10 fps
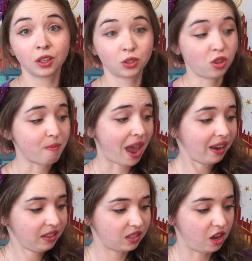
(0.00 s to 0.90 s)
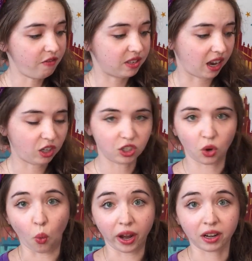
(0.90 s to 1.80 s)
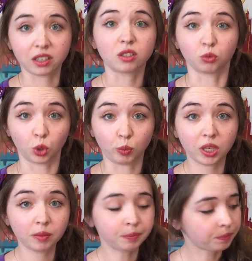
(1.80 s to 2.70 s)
So the bag itself is actually quite nice and roomy.